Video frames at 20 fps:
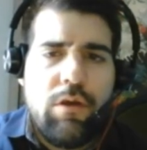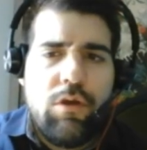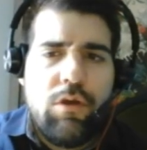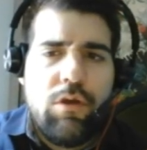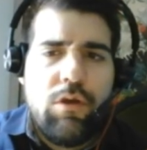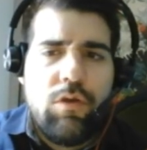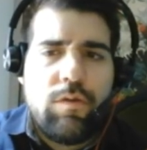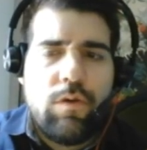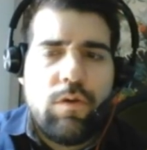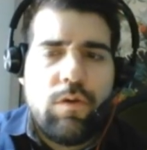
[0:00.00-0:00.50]

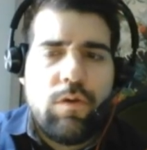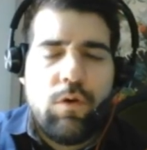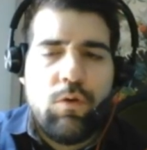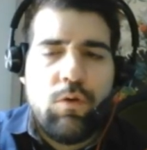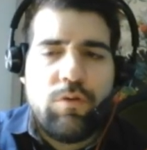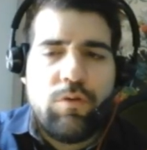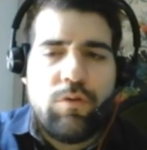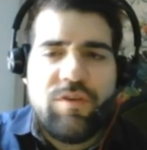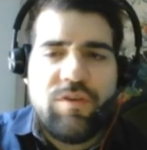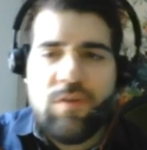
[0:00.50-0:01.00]

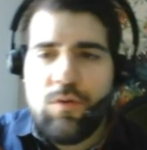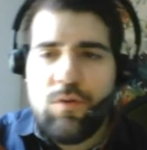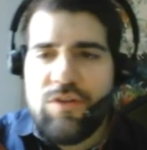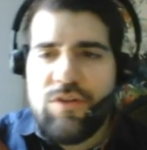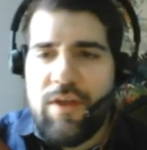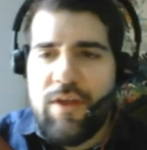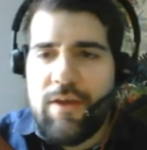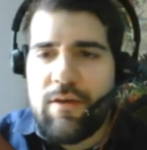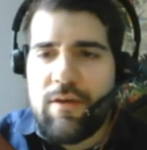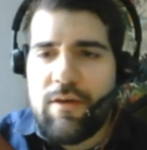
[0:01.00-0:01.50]
So this
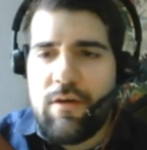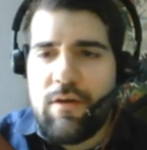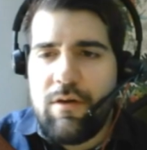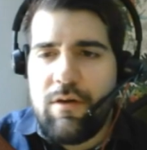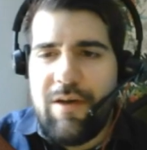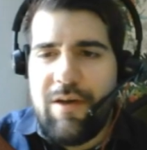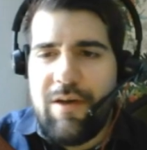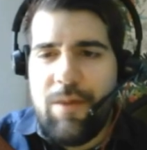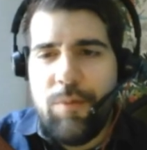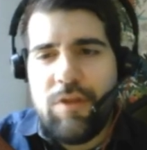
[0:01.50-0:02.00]
looks like
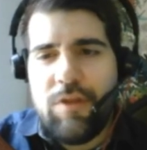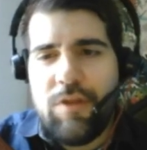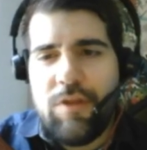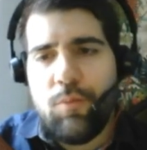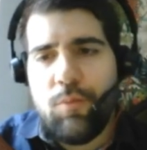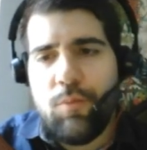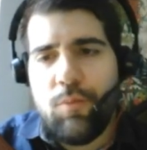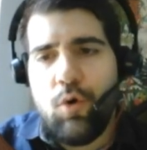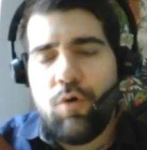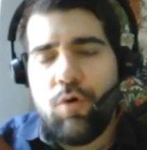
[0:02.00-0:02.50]
a bit
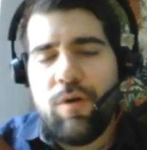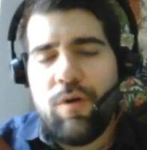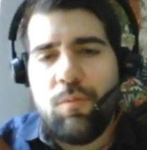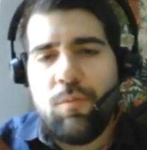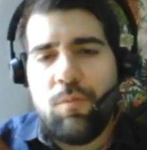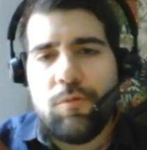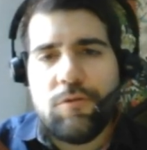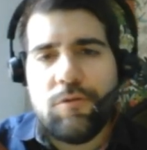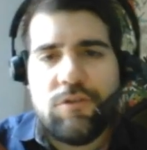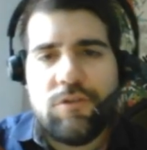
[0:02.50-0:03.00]
boring
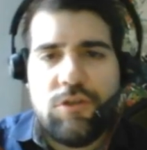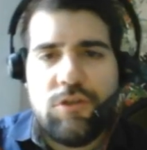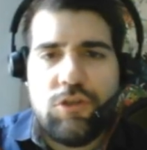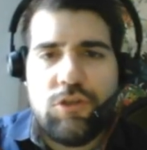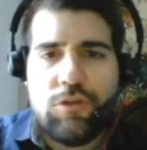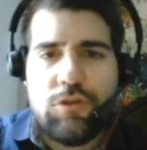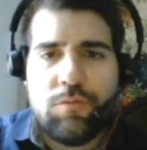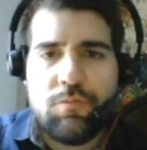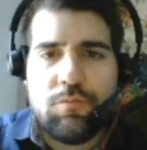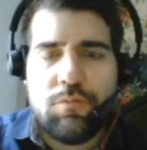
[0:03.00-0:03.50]

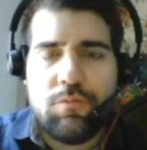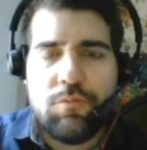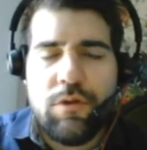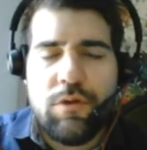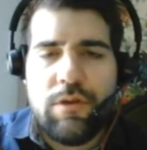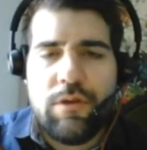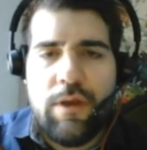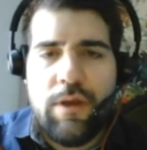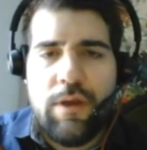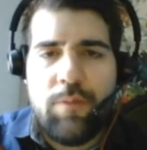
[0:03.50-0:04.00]
position,
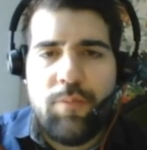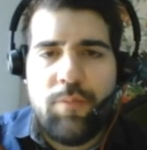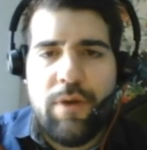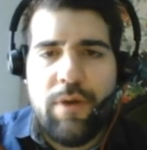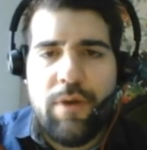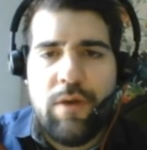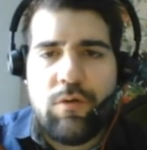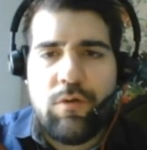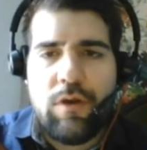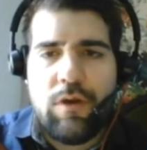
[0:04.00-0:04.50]
but
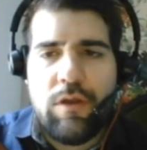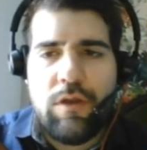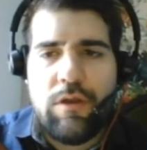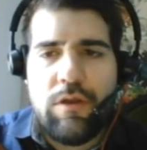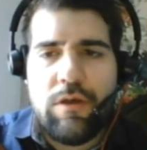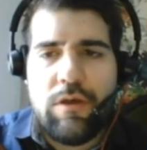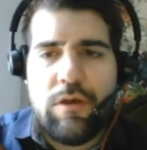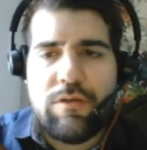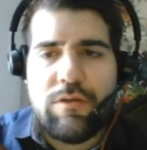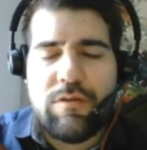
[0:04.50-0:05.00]
apparently
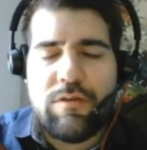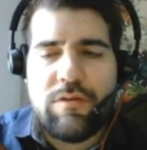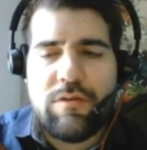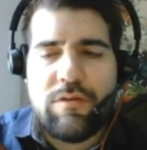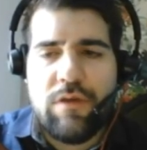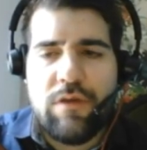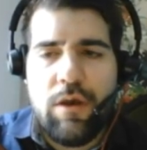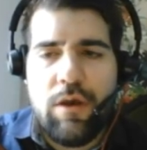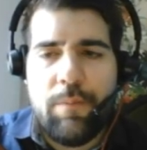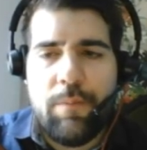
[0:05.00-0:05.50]

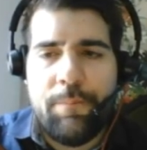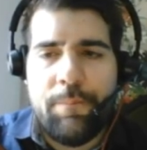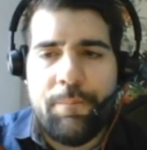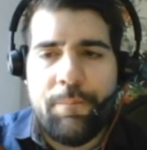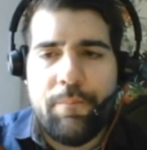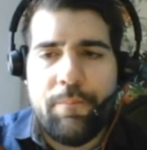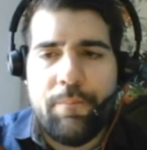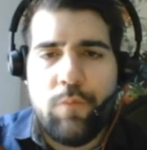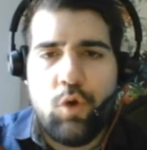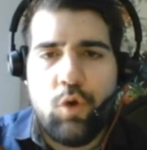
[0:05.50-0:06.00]
it's
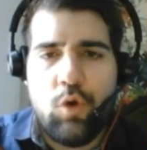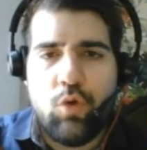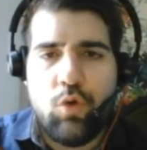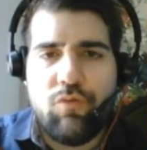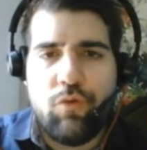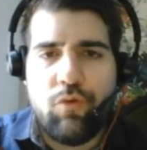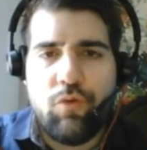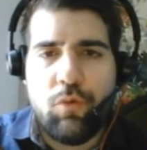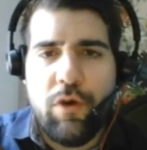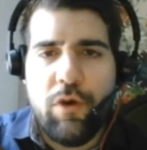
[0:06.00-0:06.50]
good
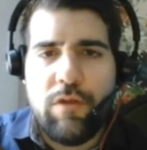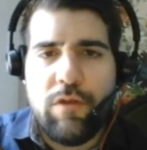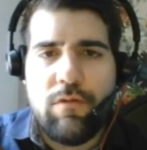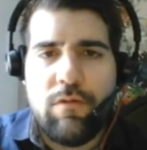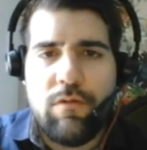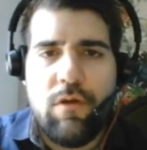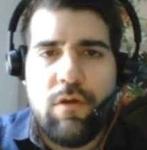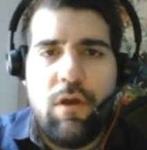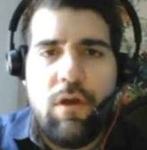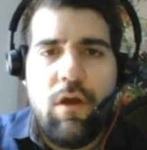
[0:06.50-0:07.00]
for
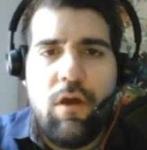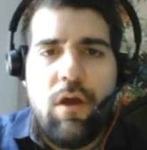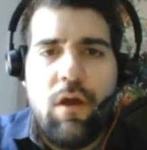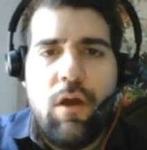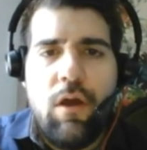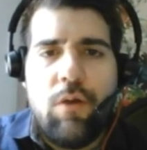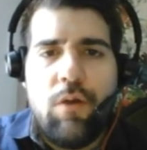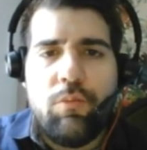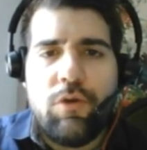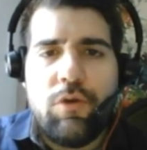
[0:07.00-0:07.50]
white,
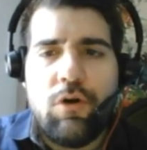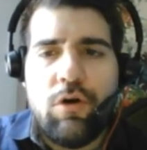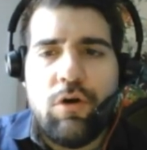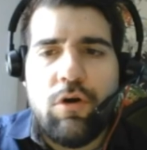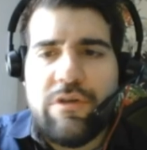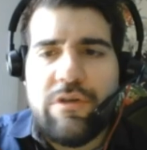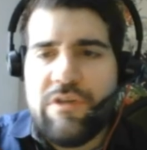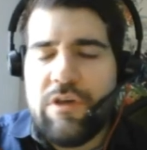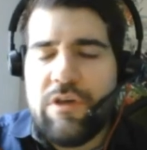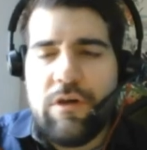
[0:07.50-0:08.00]

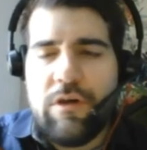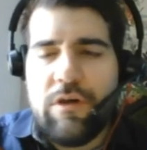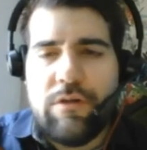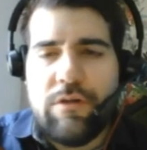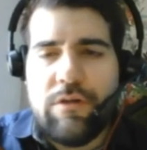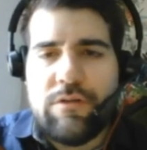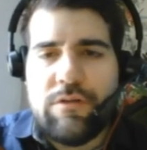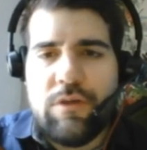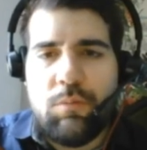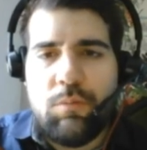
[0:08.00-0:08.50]
because he
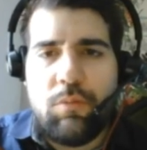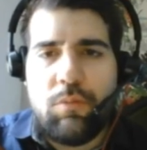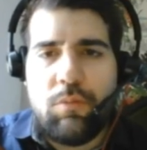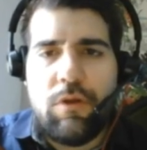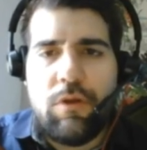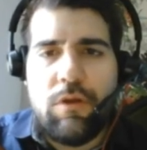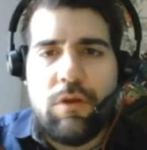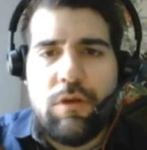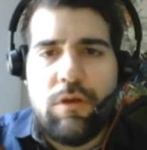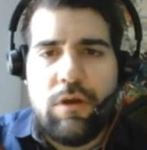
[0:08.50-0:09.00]
can
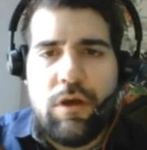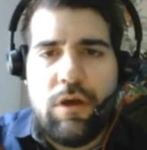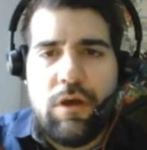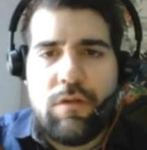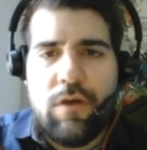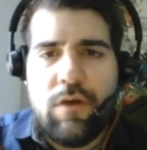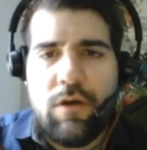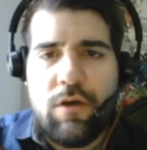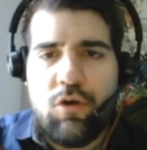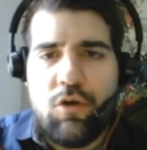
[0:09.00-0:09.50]
simply
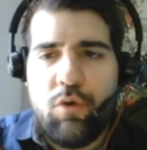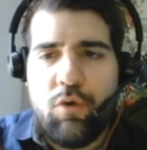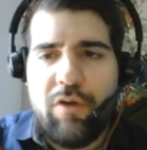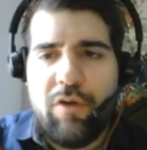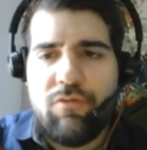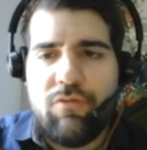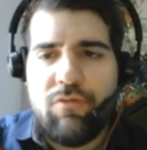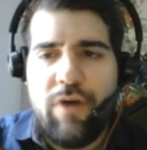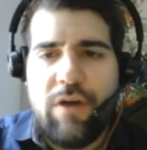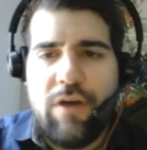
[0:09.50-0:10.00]
attack
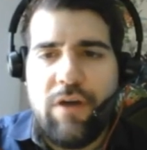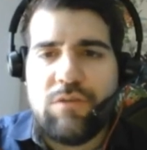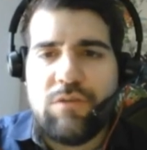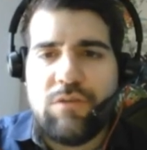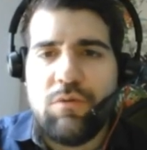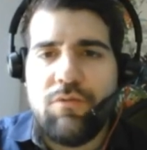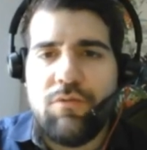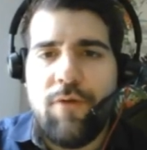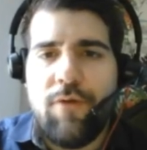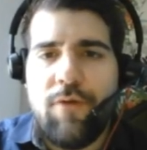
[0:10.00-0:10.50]
quite fast
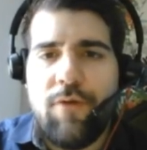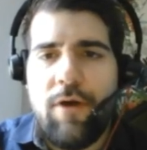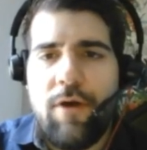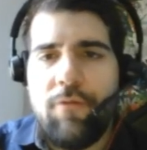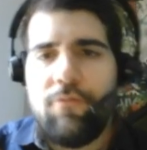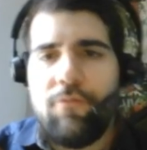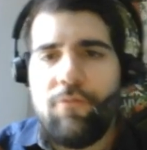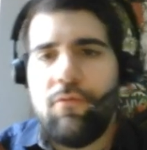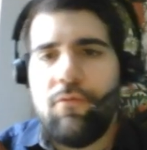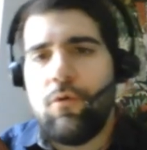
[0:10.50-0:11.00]
with
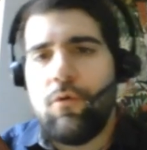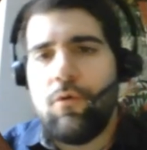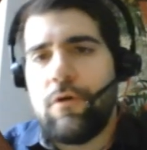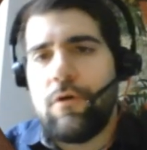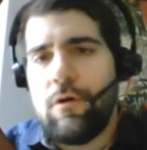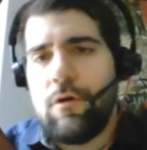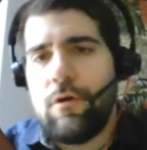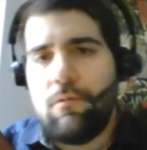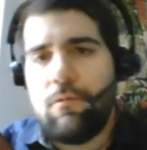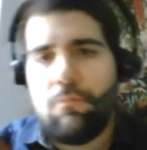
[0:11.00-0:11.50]

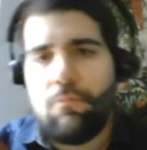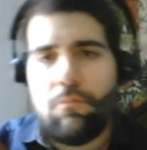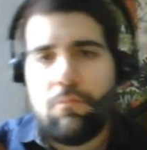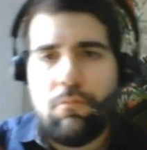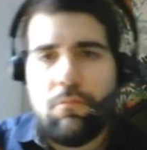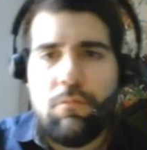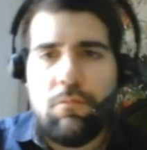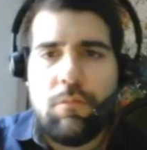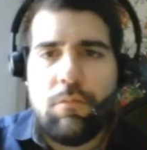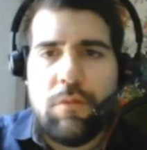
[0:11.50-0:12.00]
f4,
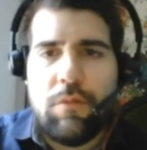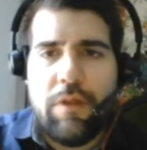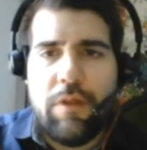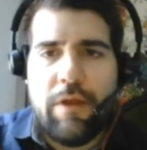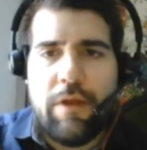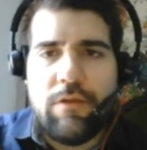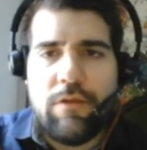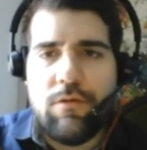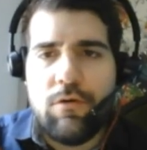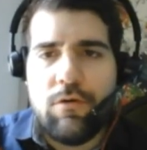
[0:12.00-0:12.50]

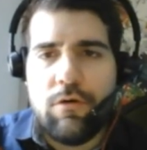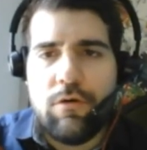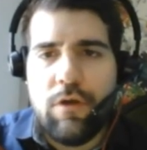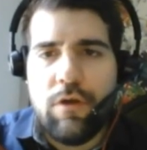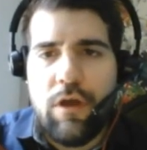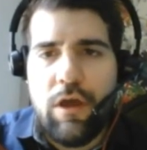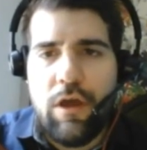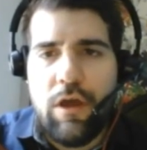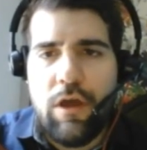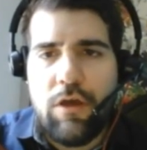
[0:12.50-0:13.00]
later
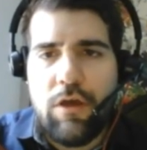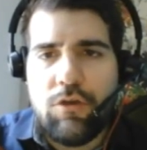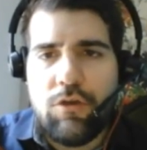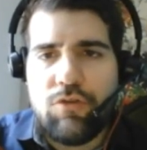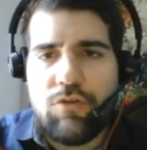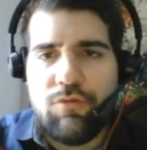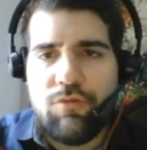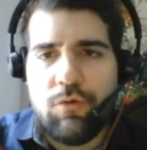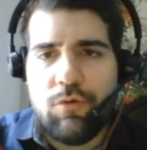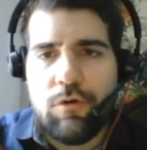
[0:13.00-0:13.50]

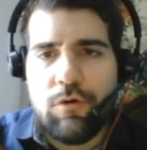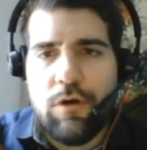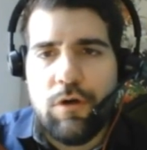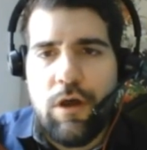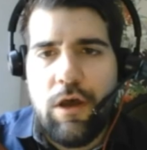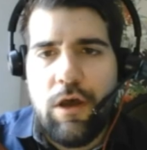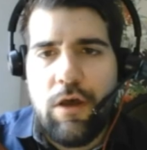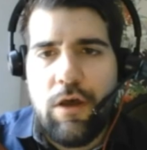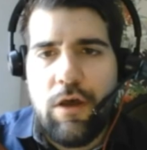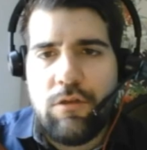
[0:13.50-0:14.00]
h4
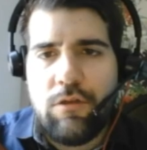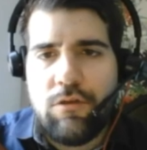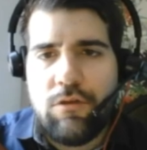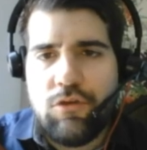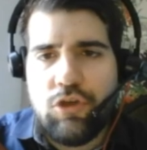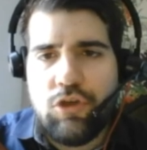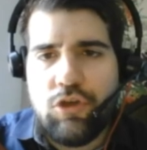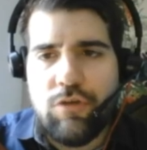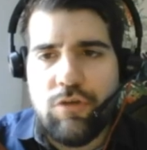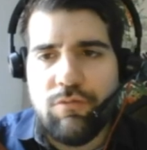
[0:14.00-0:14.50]
and
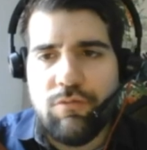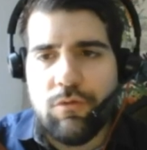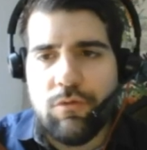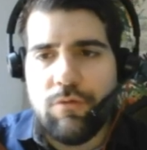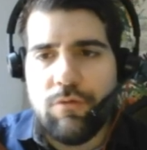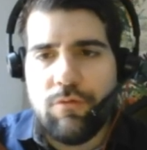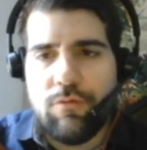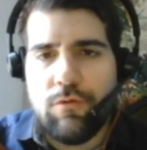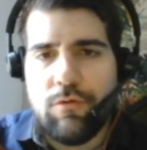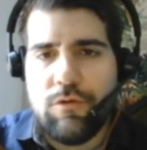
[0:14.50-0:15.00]
g4,
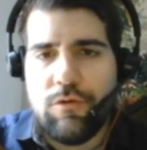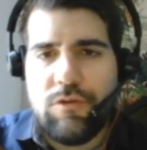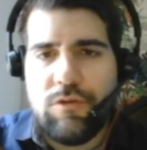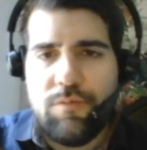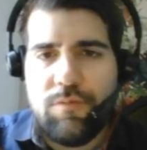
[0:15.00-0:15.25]
of course.